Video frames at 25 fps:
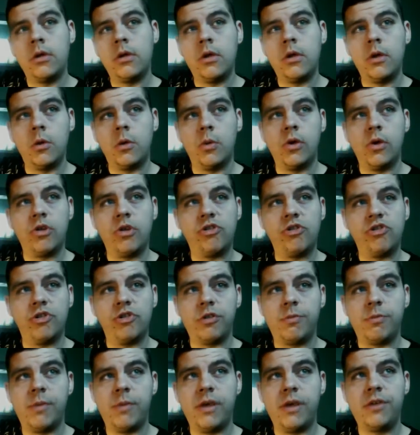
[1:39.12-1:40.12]
which
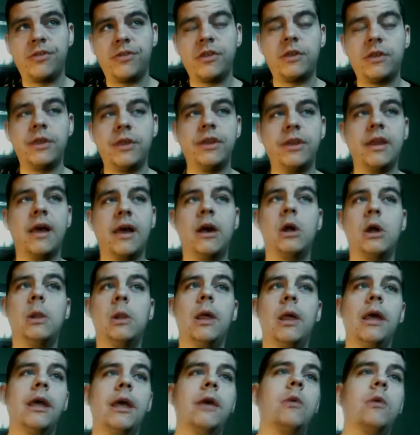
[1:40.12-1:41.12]
is basically now
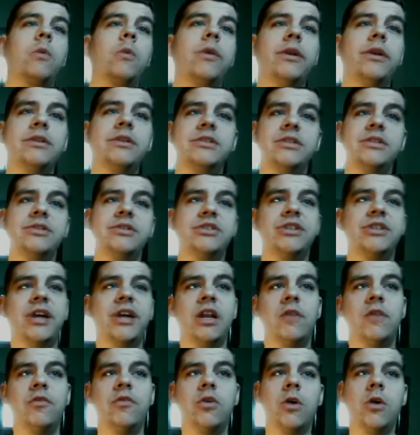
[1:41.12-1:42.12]
like what is inside
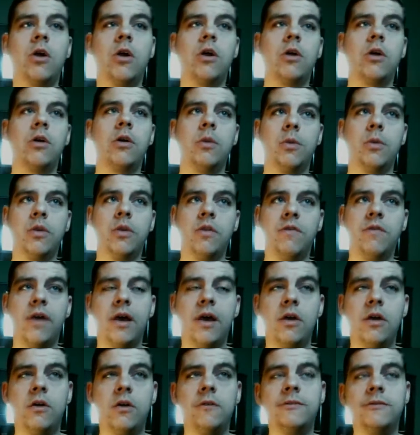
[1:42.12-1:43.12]
of your heart, one of the
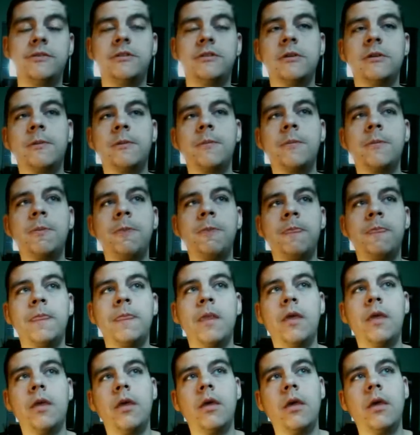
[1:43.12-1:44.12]
valves.
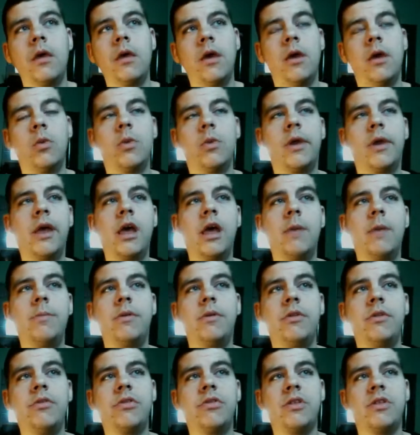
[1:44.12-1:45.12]
And what
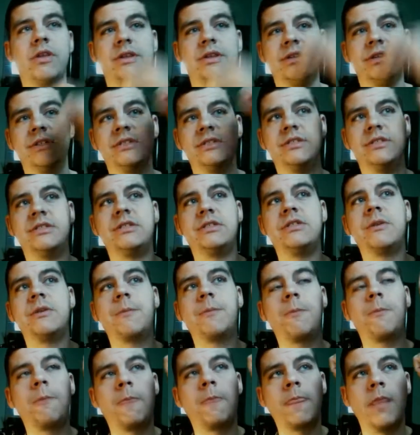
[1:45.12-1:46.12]
happens is
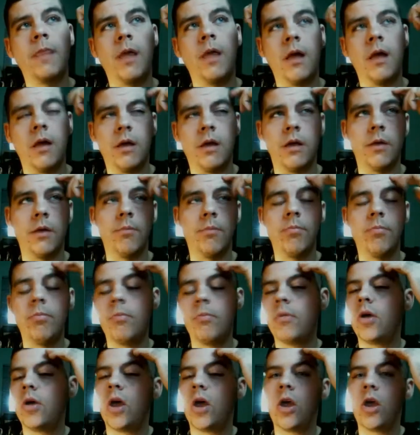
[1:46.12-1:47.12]

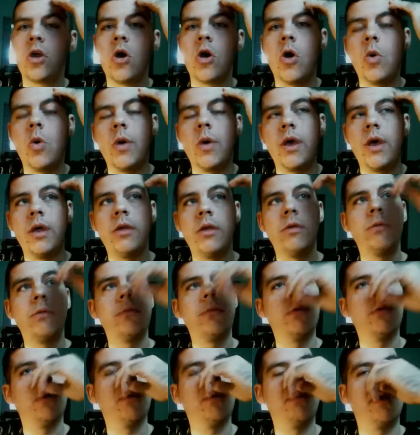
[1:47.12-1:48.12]
I go in
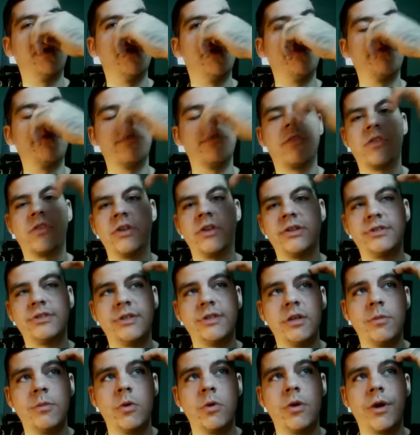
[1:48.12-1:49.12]
about 6
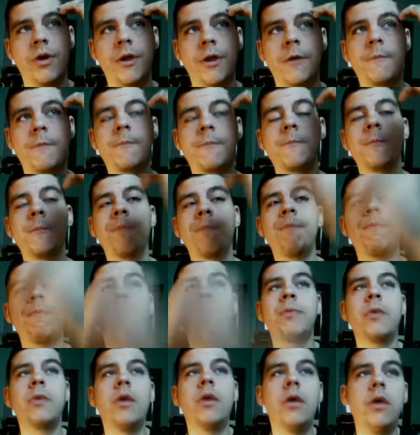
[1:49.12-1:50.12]
in the morning,
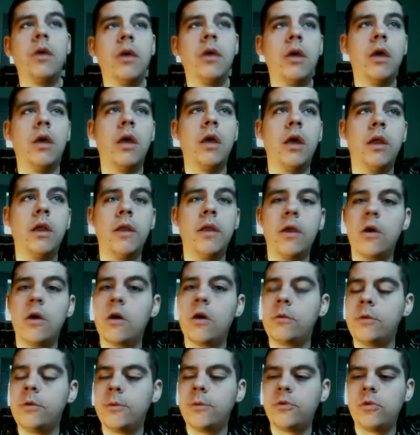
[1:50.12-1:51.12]
and they
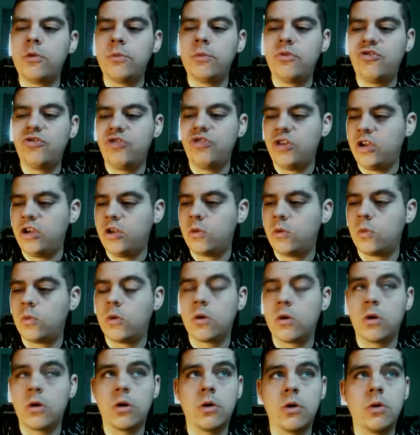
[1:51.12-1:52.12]
hook me up to a machine
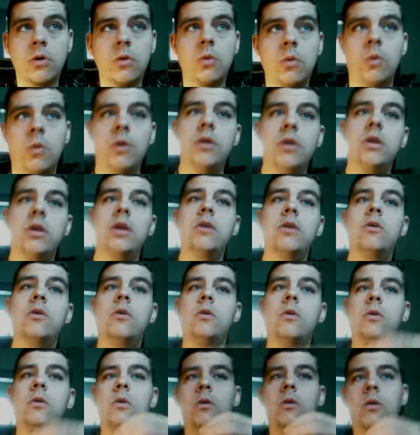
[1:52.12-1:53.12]
where one
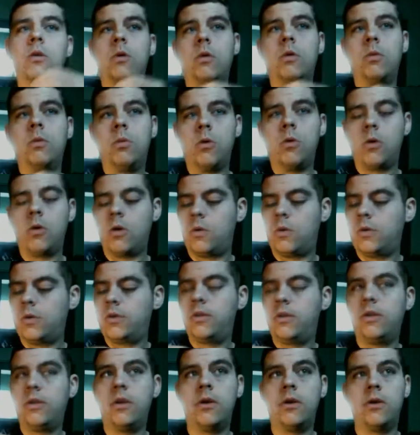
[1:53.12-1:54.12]
needle will go
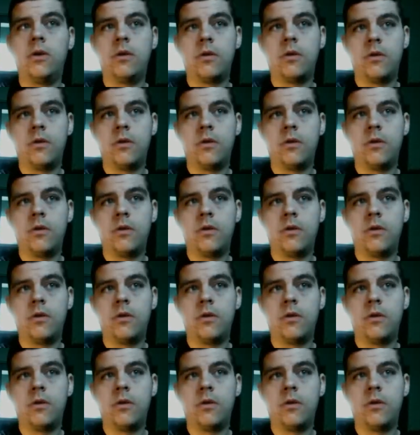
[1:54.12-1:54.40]
in here.